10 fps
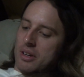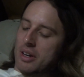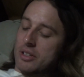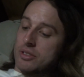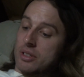
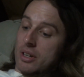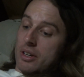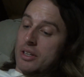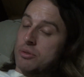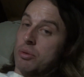
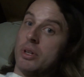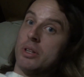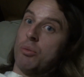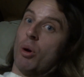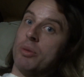It's
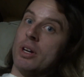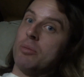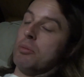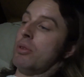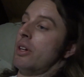really warming
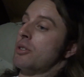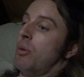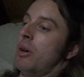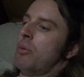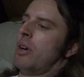up the place
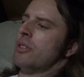quite well.